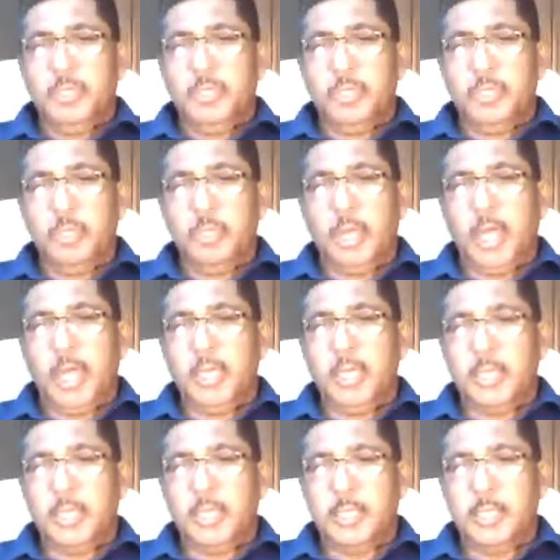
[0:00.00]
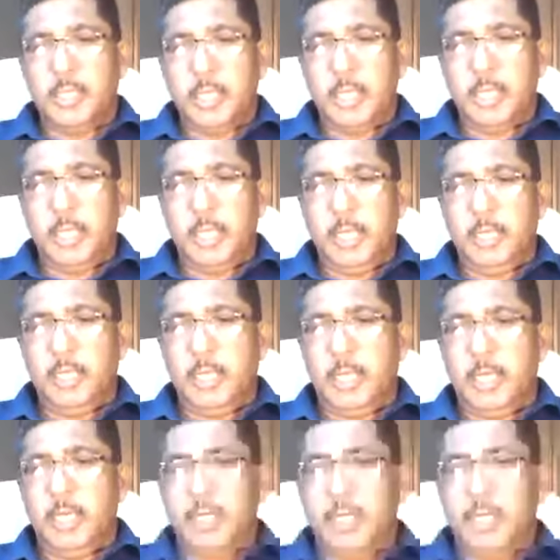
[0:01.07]
So I said in
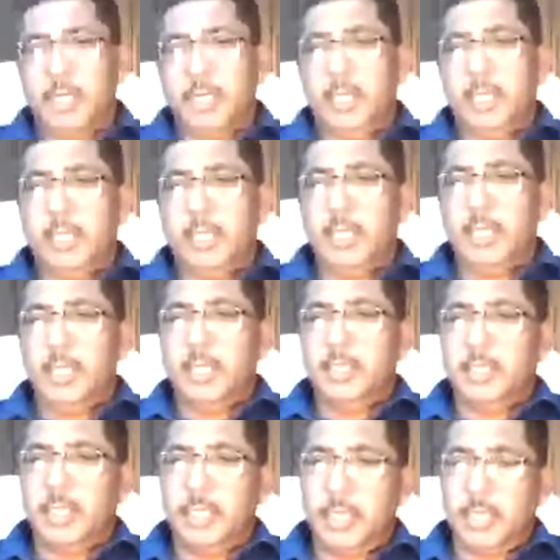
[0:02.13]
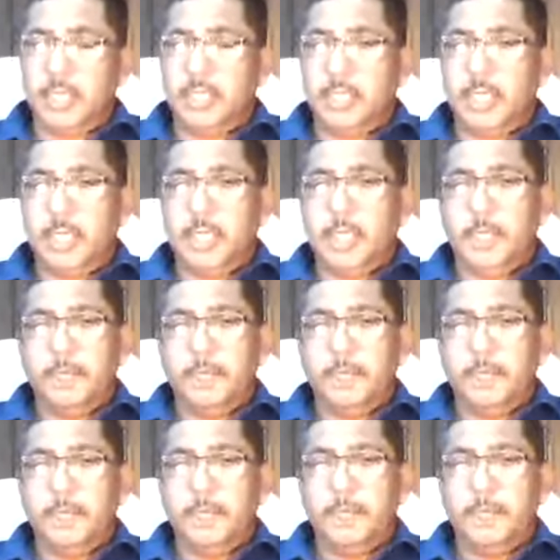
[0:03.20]
the I said initially
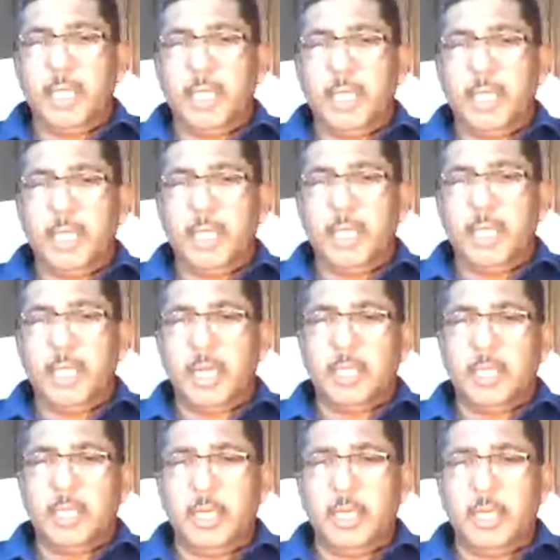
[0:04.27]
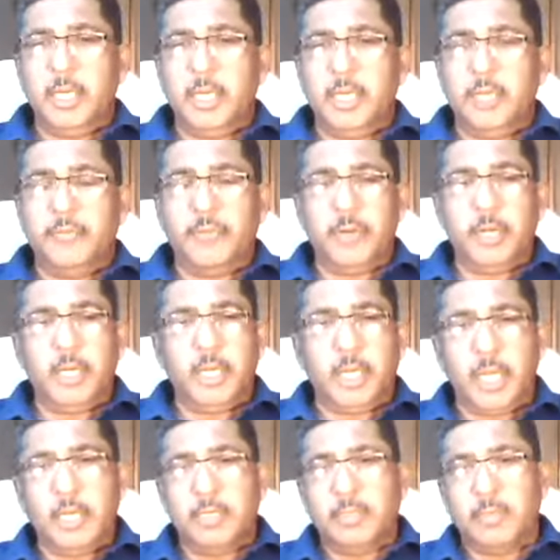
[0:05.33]
that there are three different
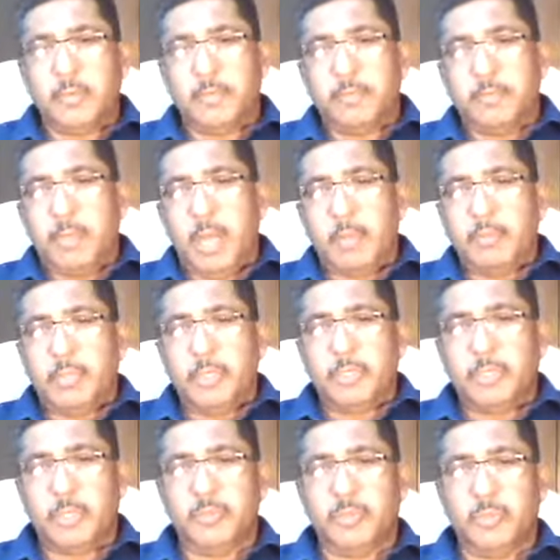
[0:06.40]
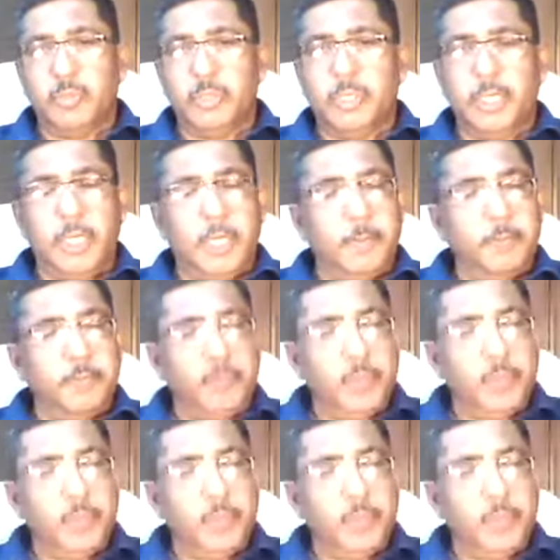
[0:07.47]
kinds of baptisms which are